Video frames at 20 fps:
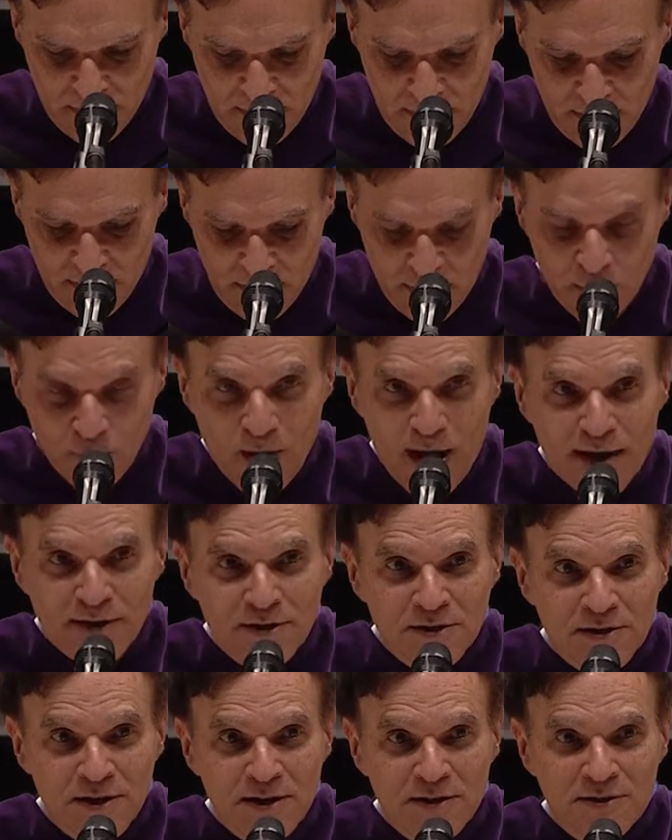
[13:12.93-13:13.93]

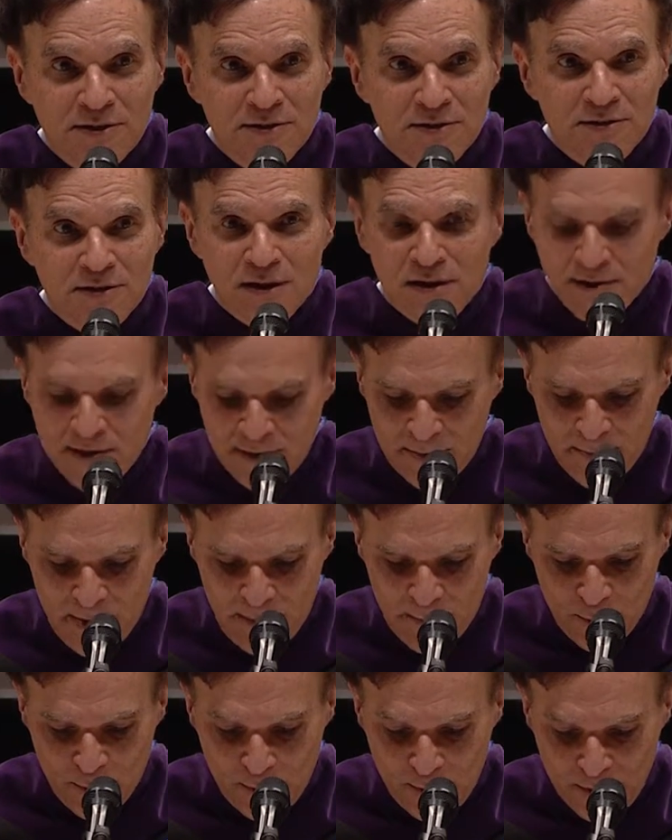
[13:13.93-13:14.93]
Congratulations on this
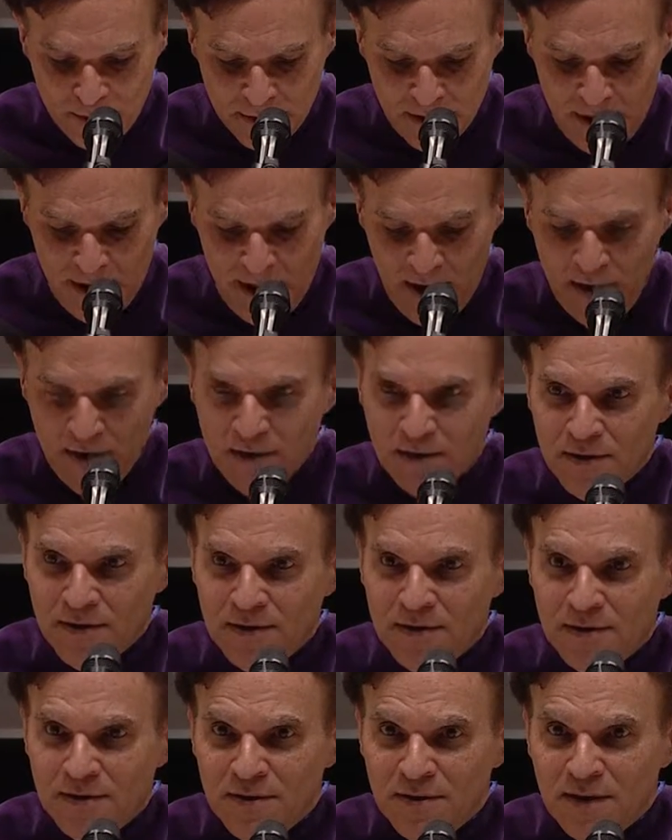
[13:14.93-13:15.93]
memorable day
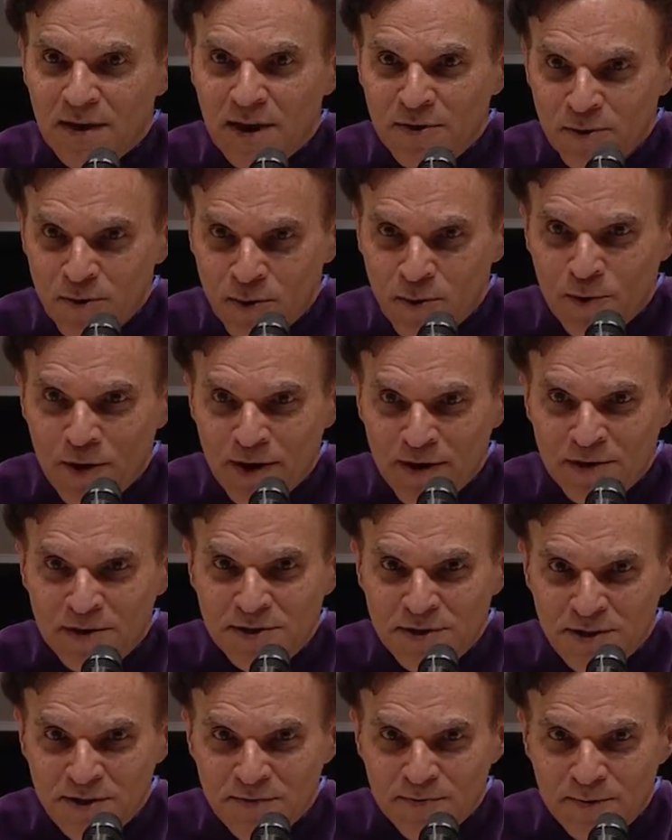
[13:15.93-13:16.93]
and your great
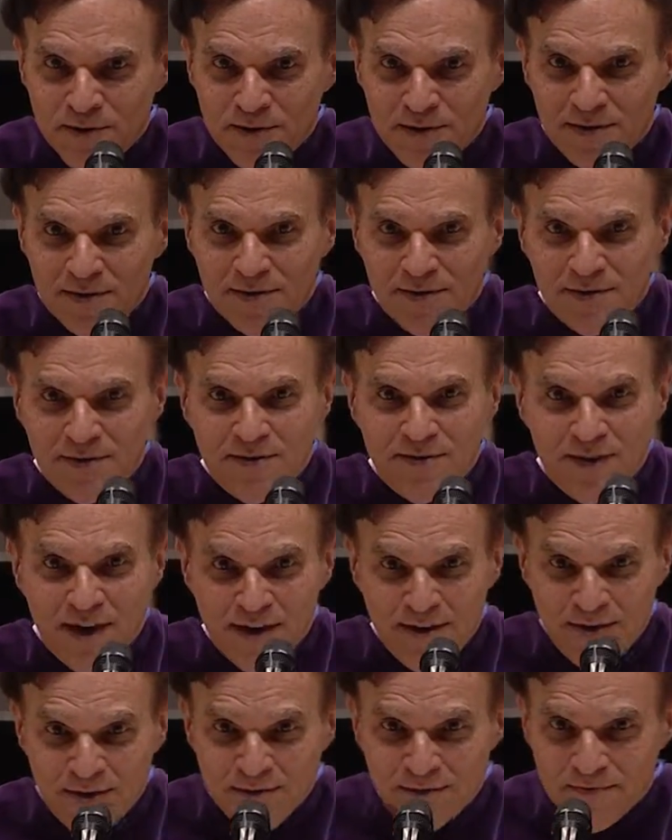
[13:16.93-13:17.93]
achievement.
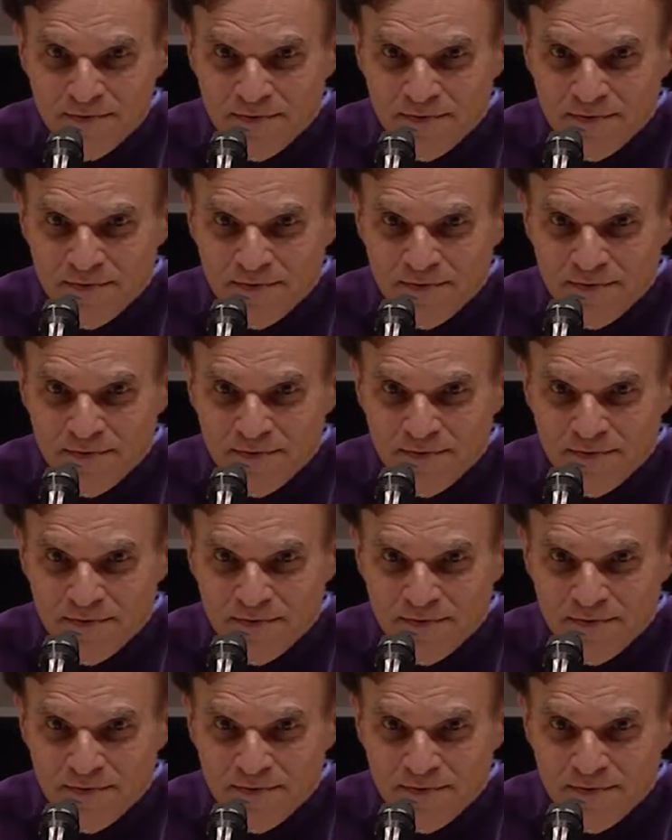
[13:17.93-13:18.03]
Thank you.